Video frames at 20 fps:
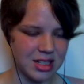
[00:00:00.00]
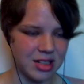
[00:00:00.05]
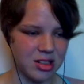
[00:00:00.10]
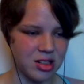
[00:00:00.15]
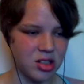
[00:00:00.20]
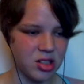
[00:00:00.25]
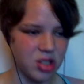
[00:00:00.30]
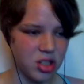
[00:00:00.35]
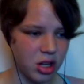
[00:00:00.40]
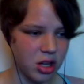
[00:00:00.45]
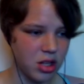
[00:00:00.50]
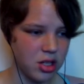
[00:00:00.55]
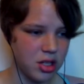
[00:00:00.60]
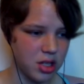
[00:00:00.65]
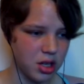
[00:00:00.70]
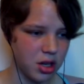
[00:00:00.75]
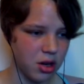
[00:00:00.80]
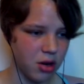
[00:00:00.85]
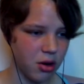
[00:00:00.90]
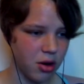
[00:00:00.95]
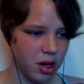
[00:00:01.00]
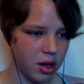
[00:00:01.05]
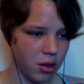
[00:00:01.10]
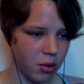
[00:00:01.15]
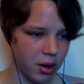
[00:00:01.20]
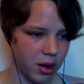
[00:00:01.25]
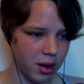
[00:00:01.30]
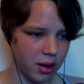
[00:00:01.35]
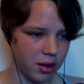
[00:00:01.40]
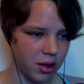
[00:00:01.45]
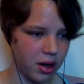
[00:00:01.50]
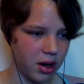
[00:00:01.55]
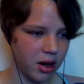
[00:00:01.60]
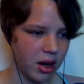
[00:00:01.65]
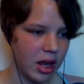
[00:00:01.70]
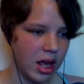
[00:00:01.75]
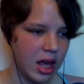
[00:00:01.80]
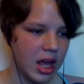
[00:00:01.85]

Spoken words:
and install a security door down there?